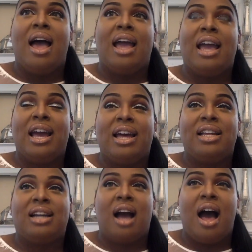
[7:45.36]

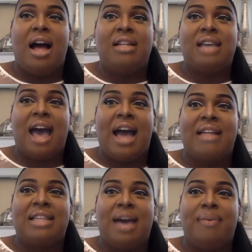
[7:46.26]
and
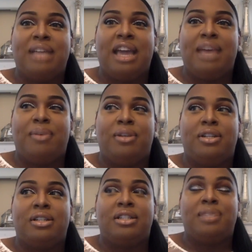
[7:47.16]
contacts, I was
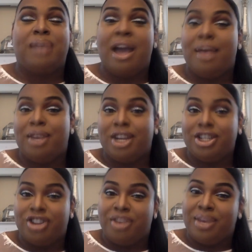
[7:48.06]
able to become a
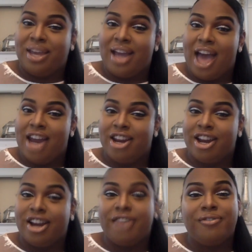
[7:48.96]
contributing
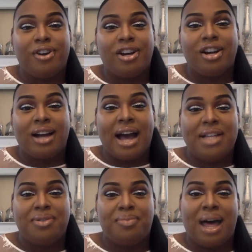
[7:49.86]
editor for
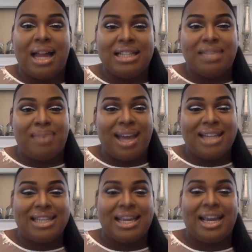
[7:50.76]
Cosmopolitan
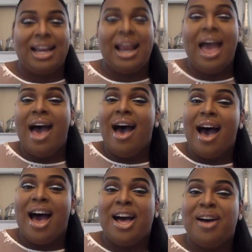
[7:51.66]
magazine.
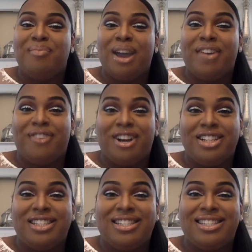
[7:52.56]
My
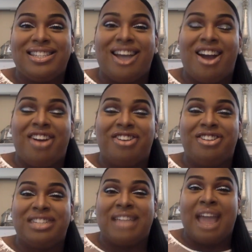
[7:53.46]
first
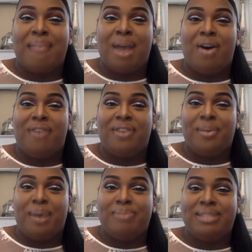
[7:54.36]
article just came out on their
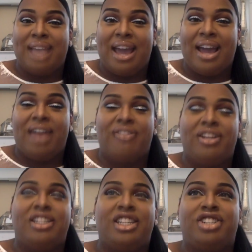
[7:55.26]
website, on
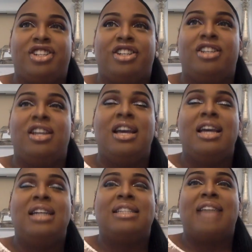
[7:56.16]
their digital
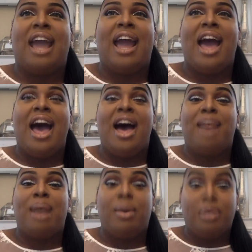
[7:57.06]
site.
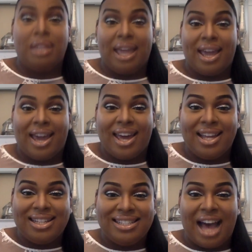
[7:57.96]
I will link
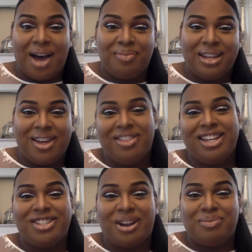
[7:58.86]
it down below in the
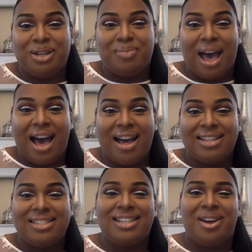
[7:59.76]
description
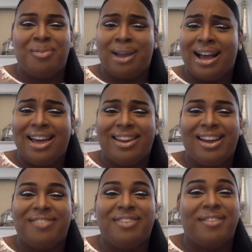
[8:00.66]
box. Oh my god,
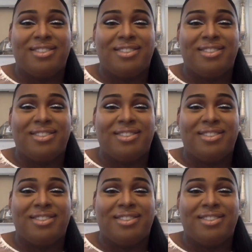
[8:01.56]
I've never